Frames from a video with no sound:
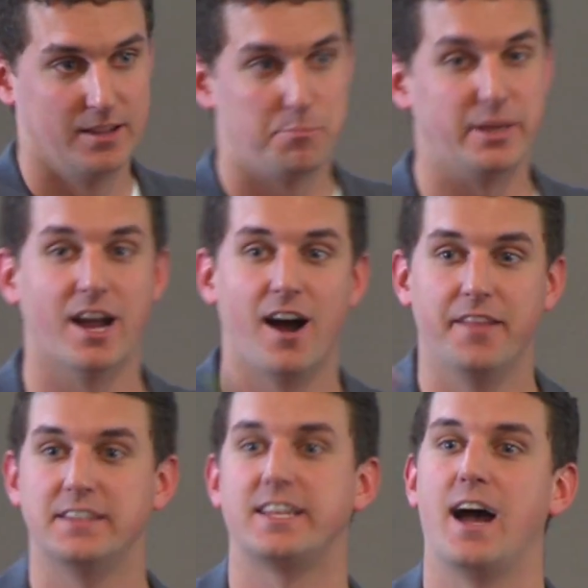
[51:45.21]

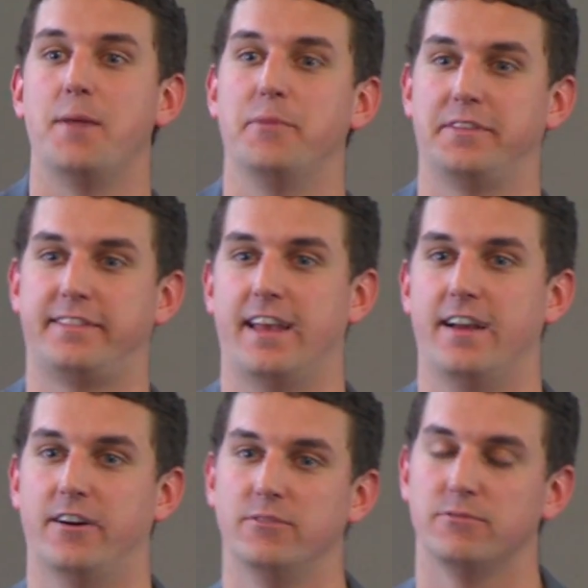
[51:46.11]
beyond the time of the
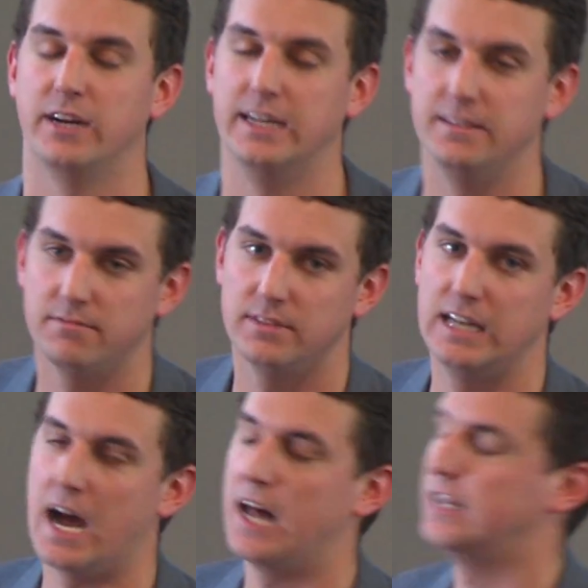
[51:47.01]
sale, right?
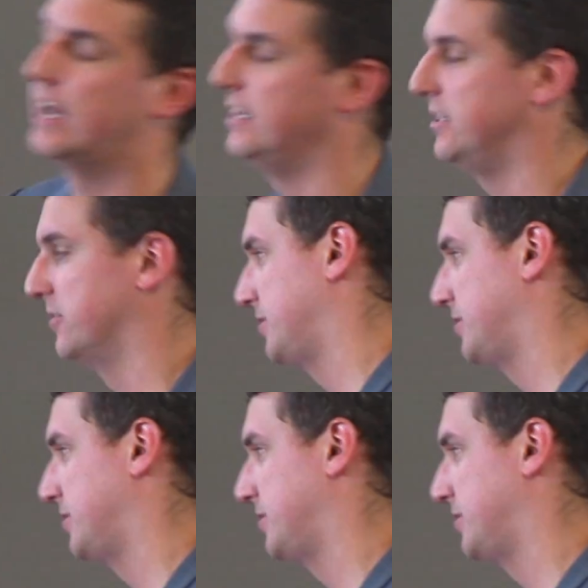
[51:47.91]
Not an ideal